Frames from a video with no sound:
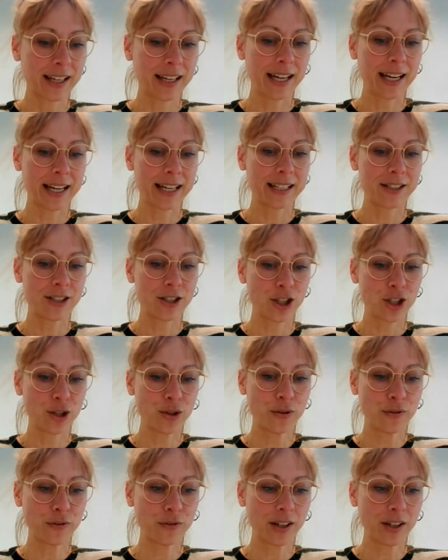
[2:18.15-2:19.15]
And
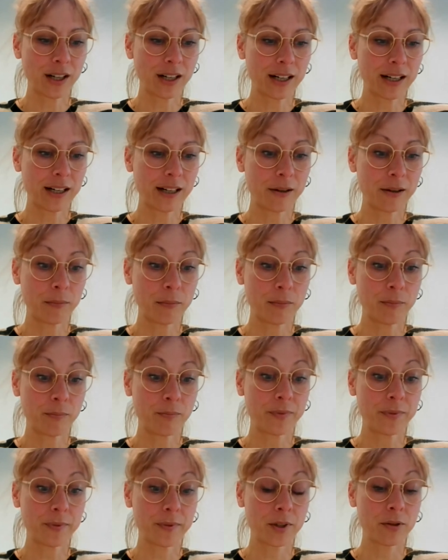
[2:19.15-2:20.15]
you've uh,
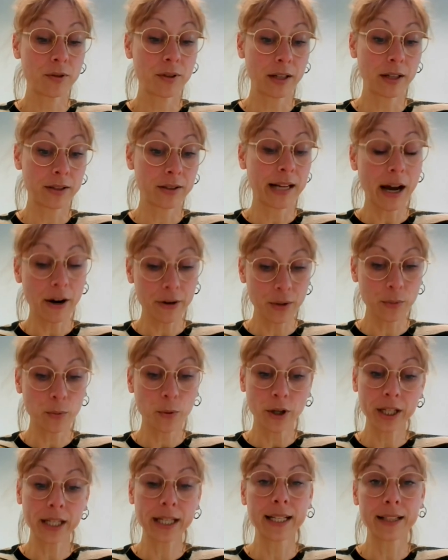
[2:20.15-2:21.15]
you, now you're
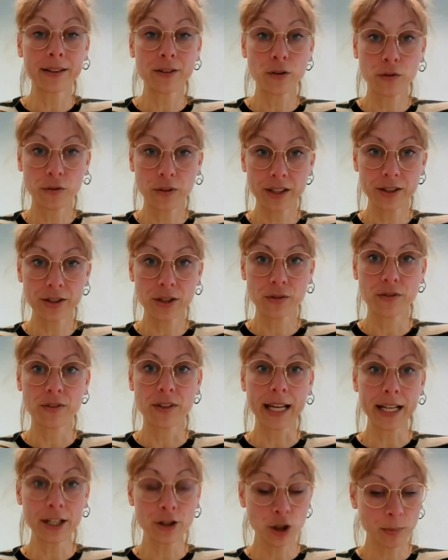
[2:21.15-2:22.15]
working in the field of
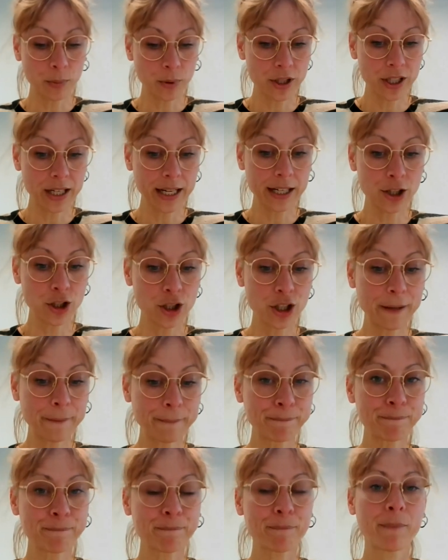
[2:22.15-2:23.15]
nature protection